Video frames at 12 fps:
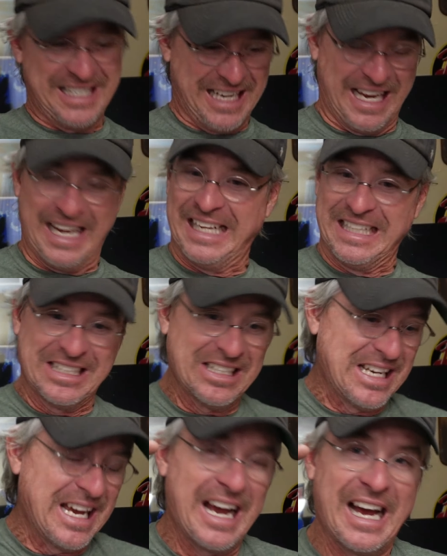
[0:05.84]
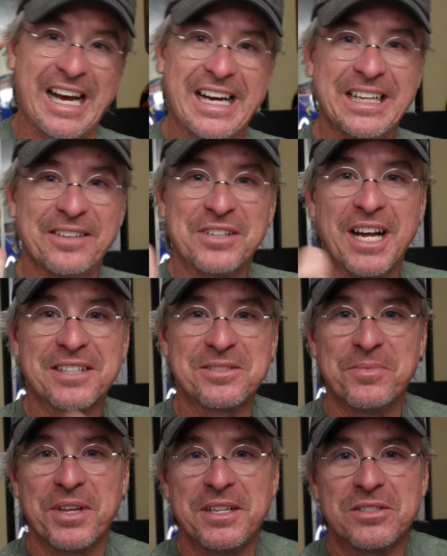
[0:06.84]
and I have got
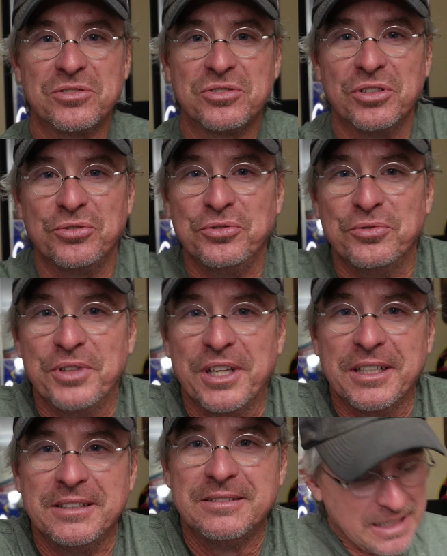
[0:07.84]
some things to show you today.